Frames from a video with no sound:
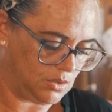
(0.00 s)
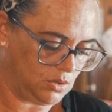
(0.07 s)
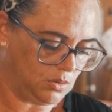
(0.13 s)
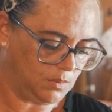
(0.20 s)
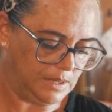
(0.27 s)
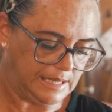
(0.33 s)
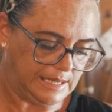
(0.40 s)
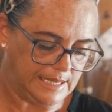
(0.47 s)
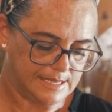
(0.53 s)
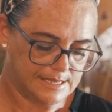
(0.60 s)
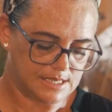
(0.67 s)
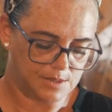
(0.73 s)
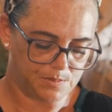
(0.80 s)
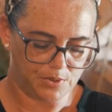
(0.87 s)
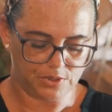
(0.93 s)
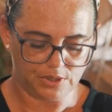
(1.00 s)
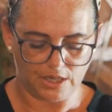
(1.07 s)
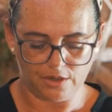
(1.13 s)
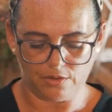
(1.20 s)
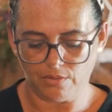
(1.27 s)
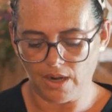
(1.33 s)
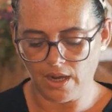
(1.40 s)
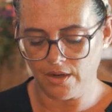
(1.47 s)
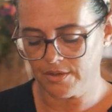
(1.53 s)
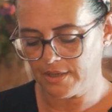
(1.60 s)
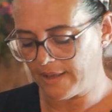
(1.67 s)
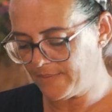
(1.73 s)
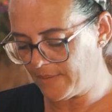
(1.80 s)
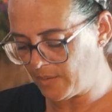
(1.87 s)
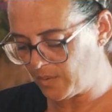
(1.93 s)
Normal elastic, put that around,
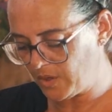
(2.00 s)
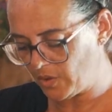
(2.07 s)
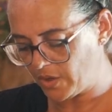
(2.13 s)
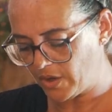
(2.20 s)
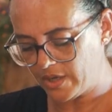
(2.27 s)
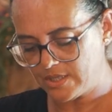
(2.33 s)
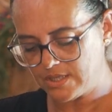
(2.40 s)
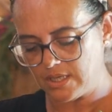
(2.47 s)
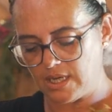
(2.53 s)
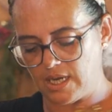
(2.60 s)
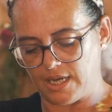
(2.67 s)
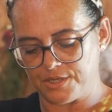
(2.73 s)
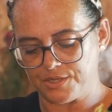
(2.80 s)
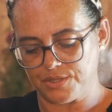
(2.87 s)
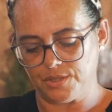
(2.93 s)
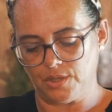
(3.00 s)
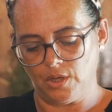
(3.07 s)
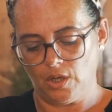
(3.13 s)
and then we are going to cut